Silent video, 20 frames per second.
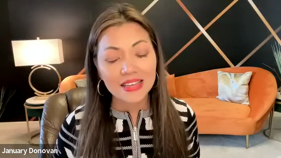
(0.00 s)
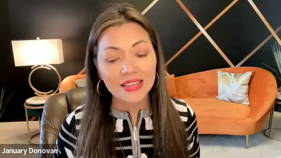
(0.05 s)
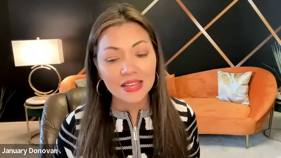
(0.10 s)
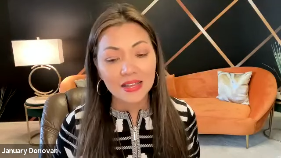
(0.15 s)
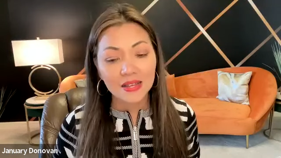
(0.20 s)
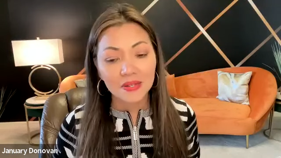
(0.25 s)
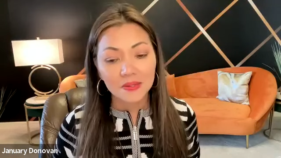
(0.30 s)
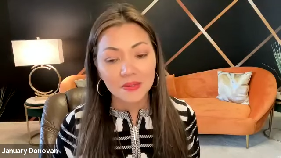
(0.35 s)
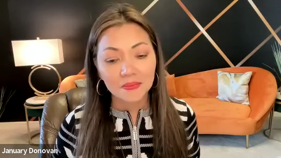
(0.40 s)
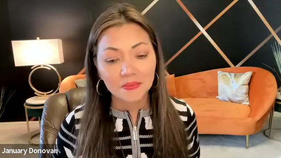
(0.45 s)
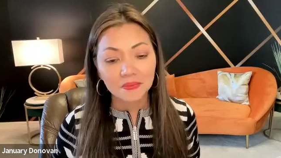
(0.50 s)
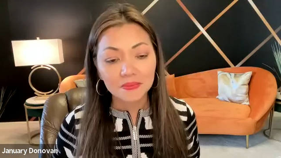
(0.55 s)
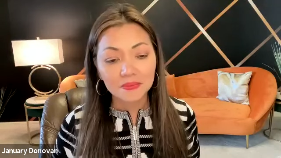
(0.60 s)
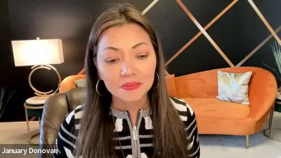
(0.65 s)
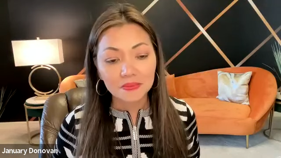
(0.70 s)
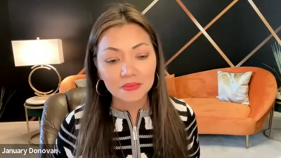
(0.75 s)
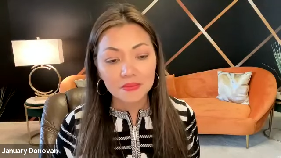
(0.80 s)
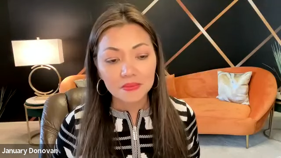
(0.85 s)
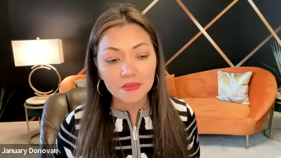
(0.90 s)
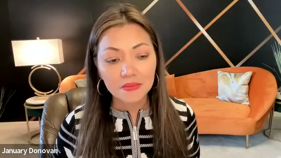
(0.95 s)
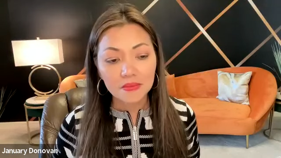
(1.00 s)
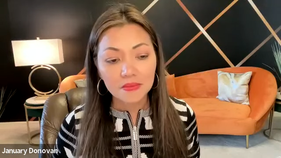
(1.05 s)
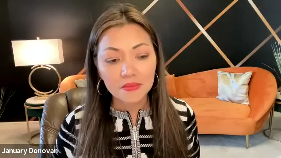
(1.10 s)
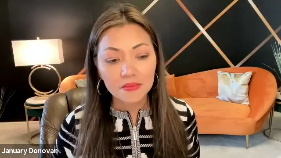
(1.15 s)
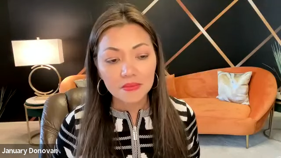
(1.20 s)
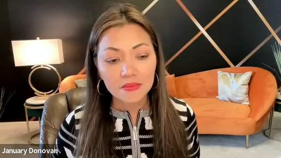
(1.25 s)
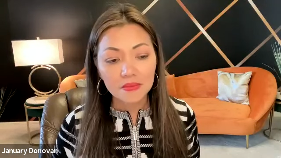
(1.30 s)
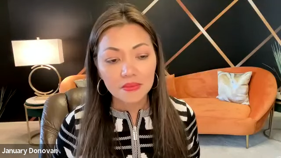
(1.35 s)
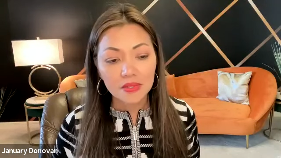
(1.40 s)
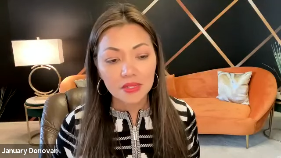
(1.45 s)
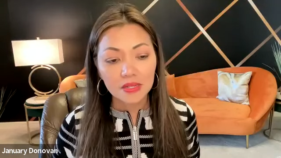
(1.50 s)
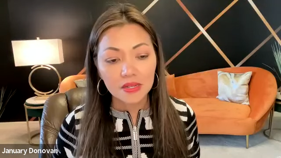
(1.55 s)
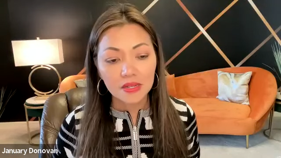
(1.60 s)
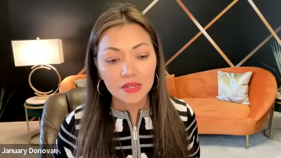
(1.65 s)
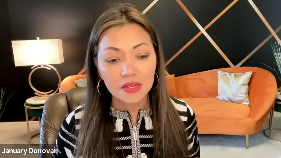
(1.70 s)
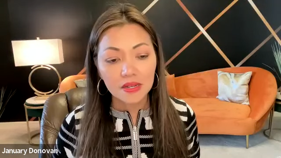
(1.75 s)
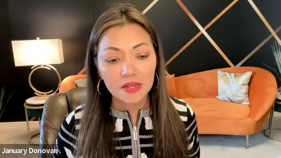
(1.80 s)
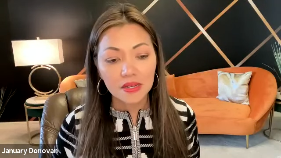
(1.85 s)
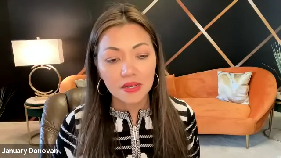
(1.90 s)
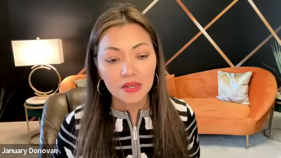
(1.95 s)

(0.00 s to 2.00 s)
[no speech]